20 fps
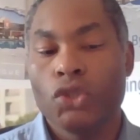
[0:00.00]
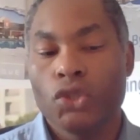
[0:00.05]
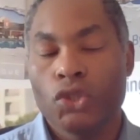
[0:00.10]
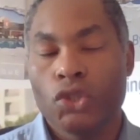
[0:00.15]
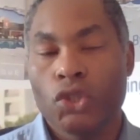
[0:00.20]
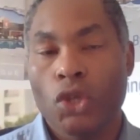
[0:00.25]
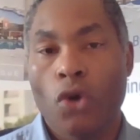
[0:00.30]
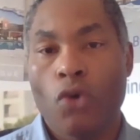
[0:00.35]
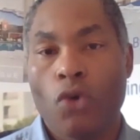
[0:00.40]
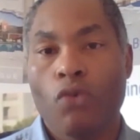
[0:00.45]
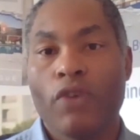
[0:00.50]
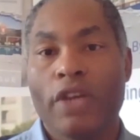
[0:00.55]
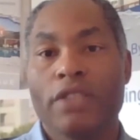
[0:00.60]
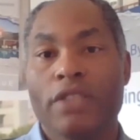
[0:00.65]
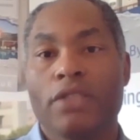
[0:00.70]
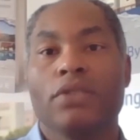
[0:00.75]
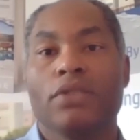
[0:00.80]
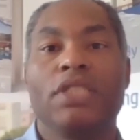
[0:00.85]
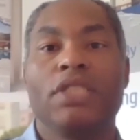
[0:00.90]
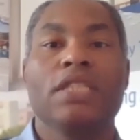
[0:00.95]
So
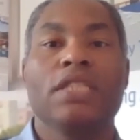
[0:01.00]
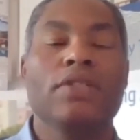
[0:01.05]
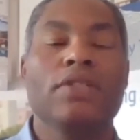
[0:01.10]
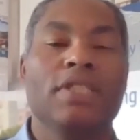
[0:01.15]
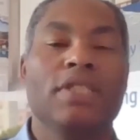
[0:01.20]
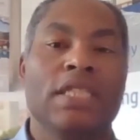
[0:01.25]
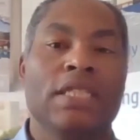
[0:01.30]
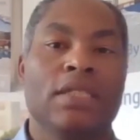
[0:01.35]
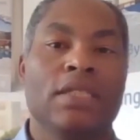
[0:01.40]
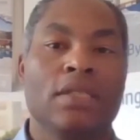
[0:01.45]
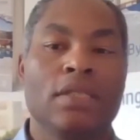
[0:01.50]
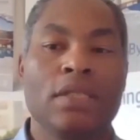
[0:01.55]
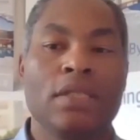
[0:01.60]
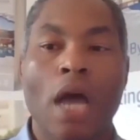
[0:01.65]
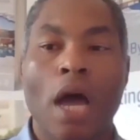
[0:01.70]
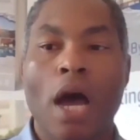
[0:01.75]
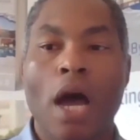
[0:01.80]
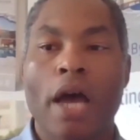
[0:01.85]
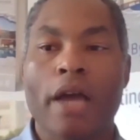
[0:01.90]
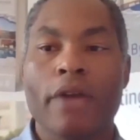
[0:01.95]
Rental Secrets is
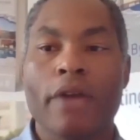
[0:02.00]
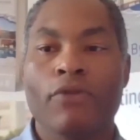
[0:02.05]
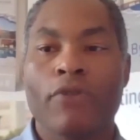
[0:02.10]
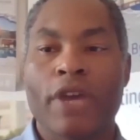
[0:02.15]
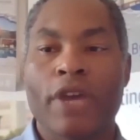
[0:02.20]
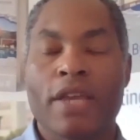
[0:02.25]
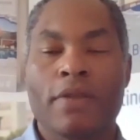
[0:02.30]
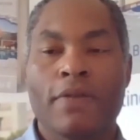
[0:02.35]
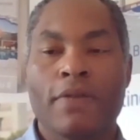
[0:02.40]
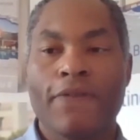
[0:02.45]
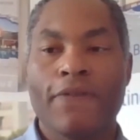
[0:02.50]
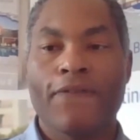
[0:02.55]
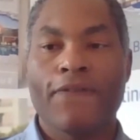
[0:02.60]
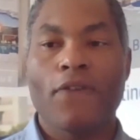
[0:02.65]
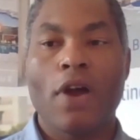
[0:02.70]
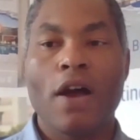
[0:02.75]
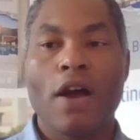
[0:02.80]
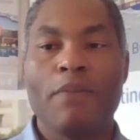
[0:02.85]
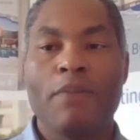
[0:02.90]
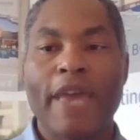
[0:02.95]
not written
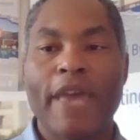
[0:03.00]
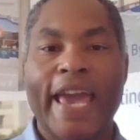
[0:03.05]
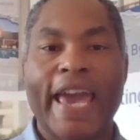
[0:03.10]
from